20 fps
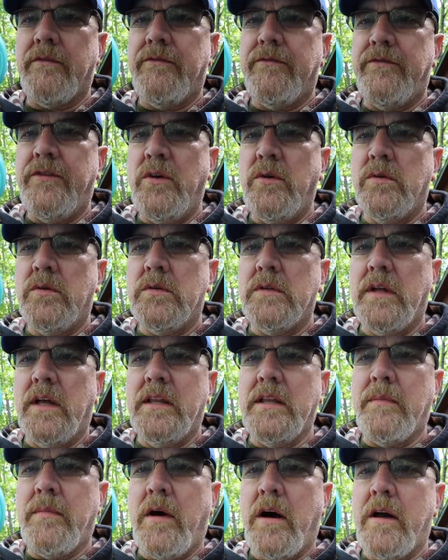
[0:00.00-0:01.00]
fuel
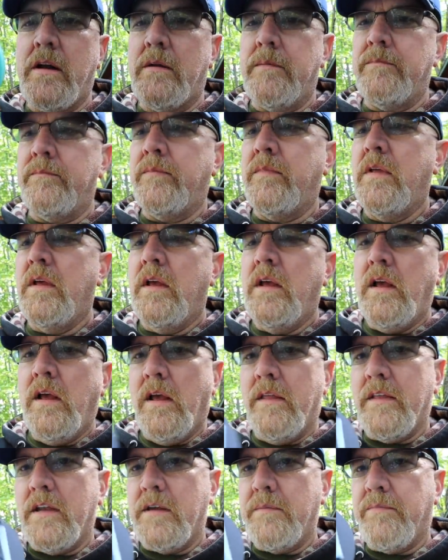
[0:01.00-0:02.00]
in the bottom,
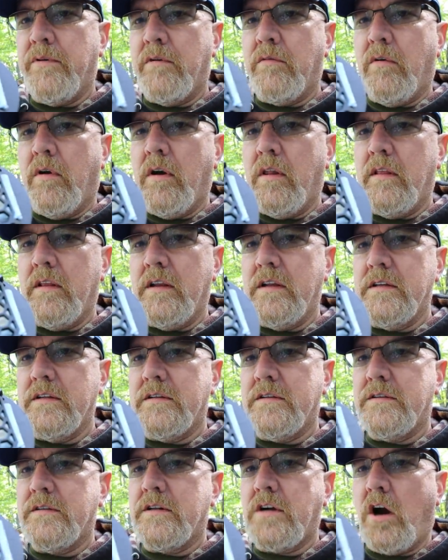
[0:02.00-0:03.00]
and then you put one of
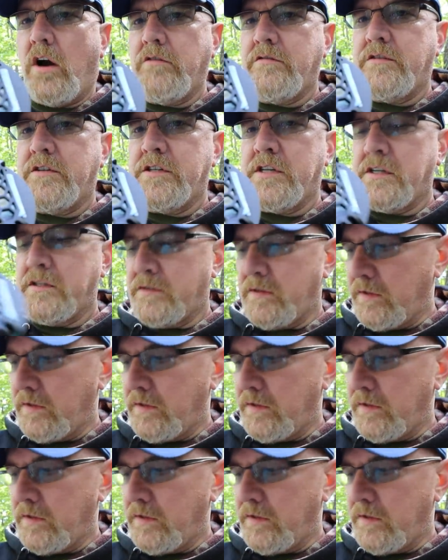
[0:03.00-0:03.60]
these cartridges